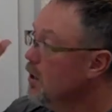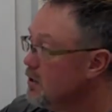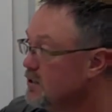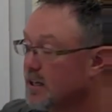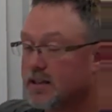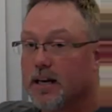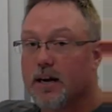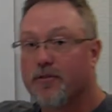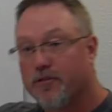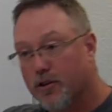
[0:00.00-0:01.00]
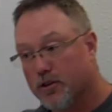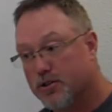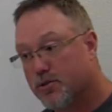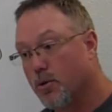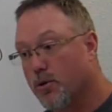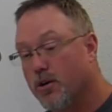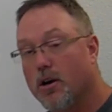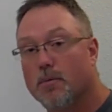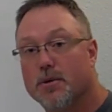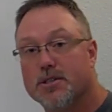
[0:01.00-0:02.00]
Set that up first, throw your
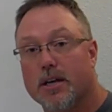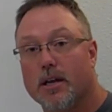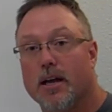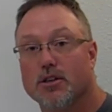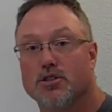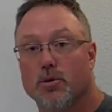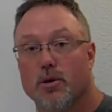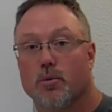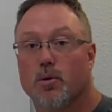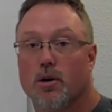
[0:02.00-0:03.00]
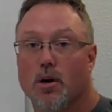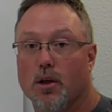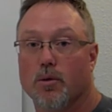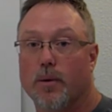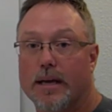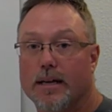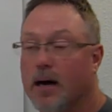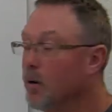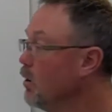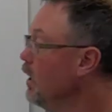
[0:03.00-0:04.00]
numbers in, and show your work on the way
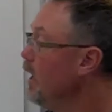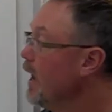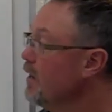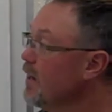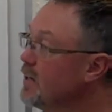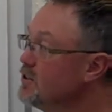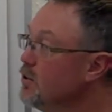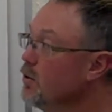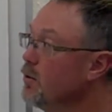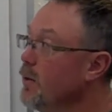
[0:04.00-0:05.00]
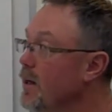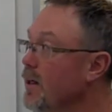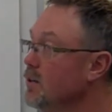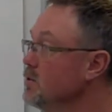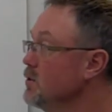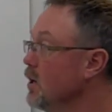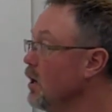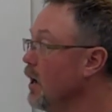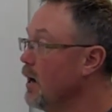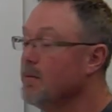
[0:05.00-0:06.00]
down. And that's the only way that
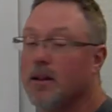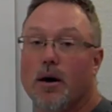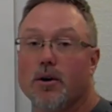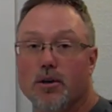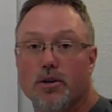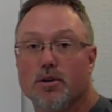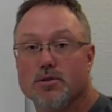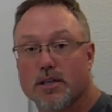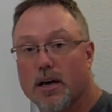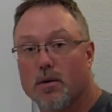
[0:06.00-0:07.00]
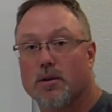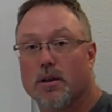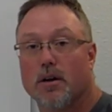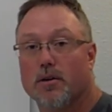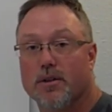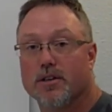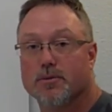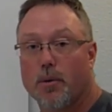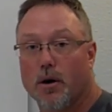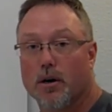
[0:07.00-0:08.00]
I'm allowing you to use a calculator in this
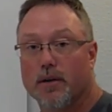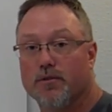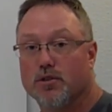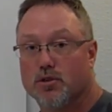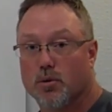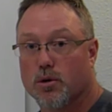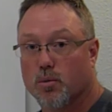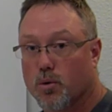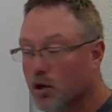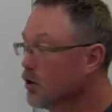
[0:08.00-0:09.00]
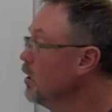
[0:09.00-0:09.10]
part if you show your work.